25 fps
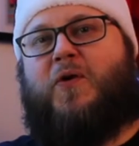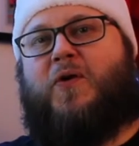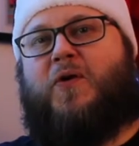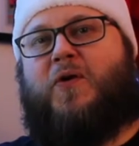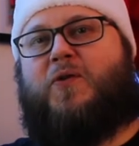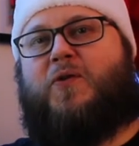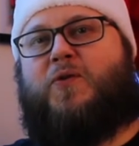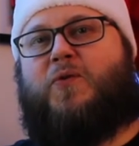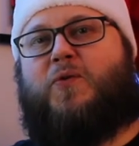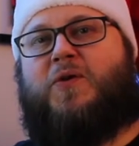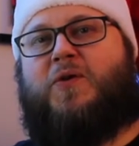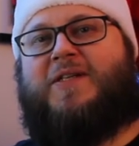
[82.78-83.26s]

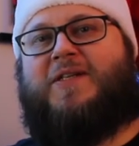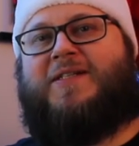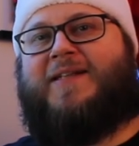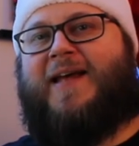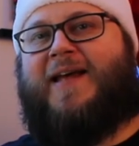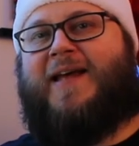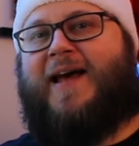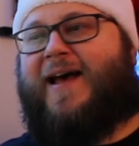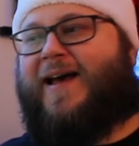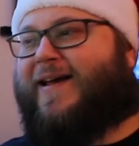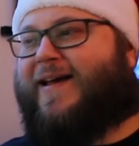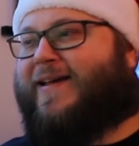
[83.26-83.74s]
to his
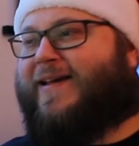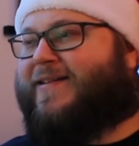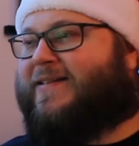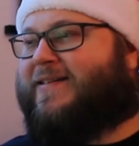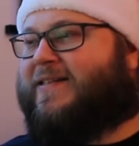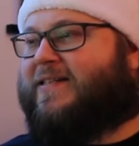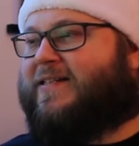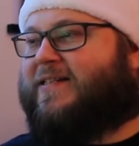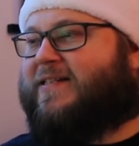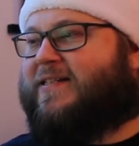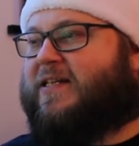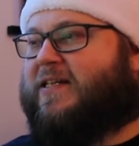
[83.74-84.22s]

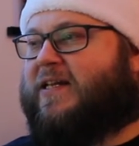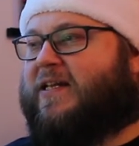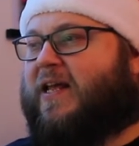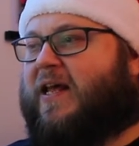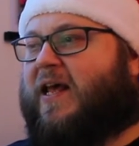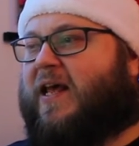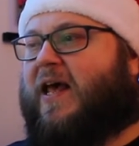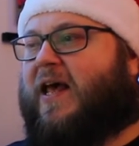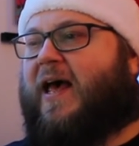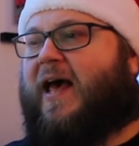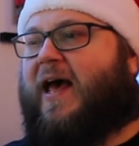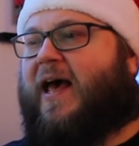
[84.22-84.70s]
hands
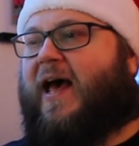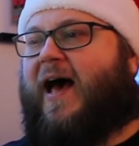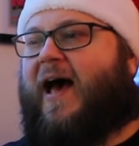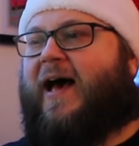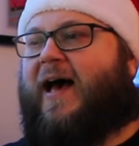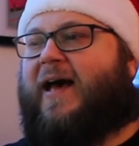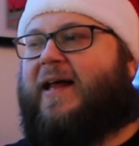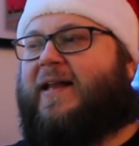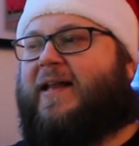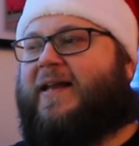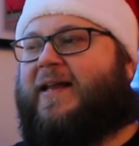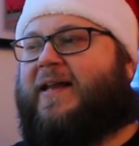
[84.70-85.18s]

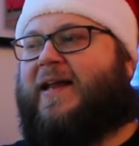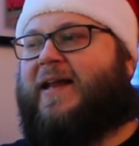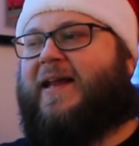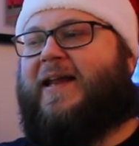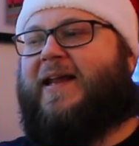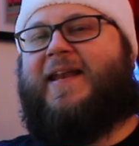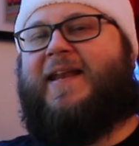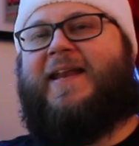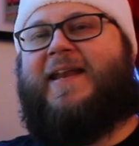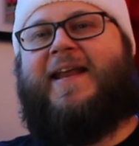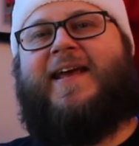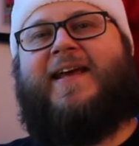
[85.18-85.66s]
and
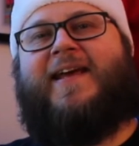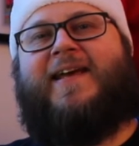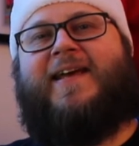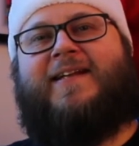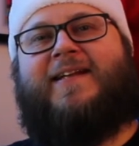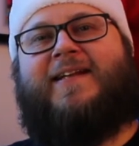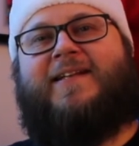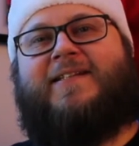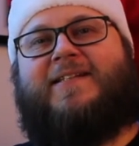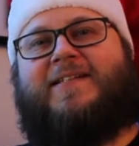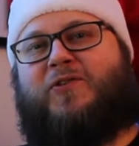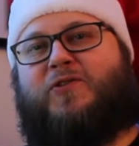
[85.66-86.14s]

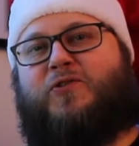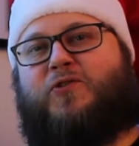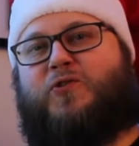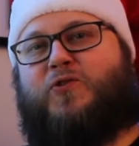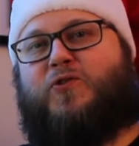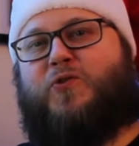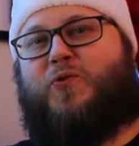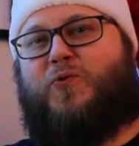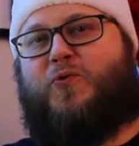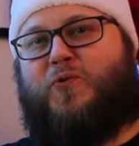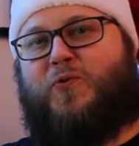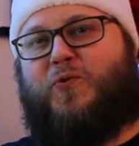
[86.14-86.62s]
nails
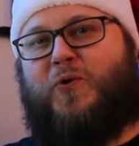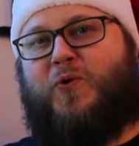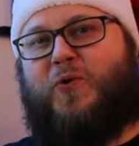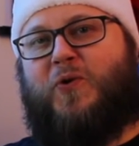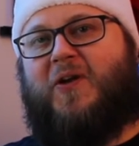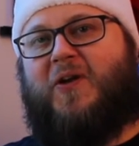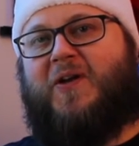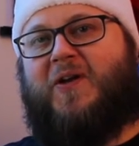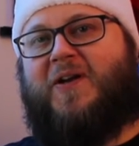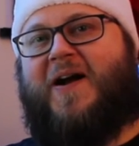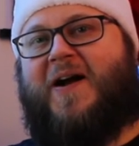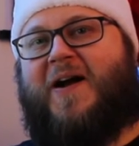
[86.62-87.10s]
two
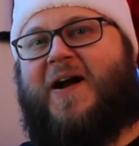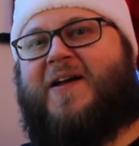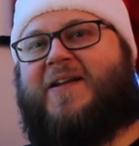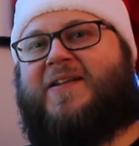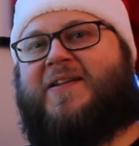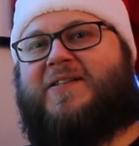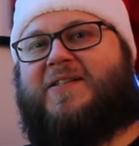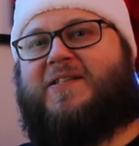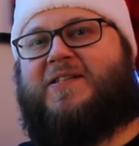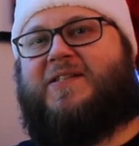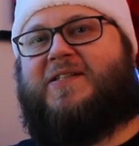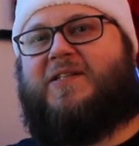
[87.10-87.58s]

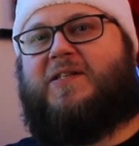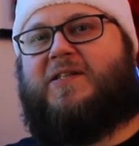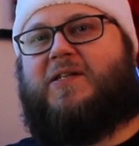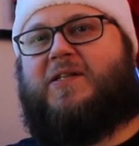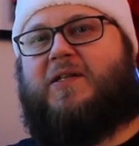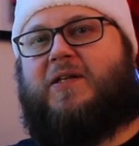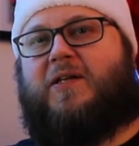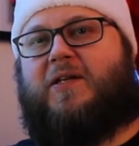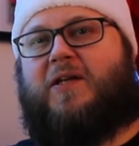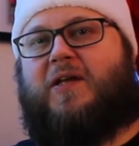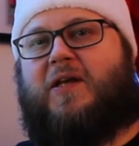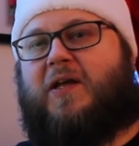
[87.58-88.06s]
guns
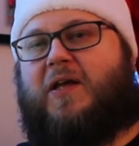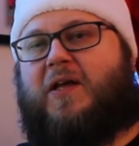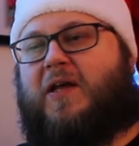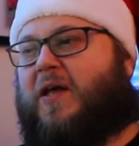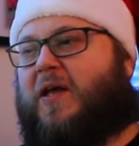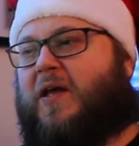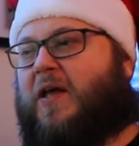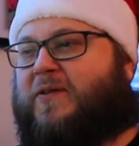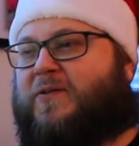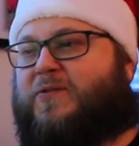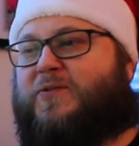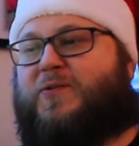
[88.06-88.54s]

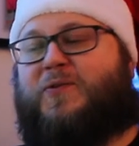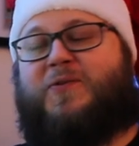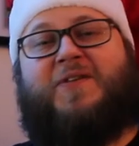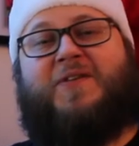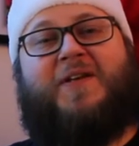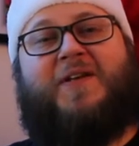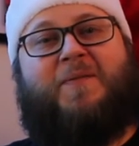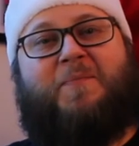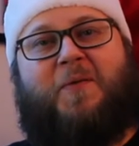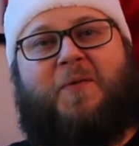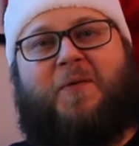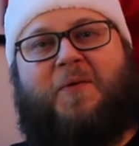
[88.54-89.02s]
to
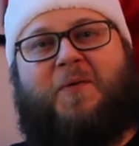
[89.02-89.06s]
them,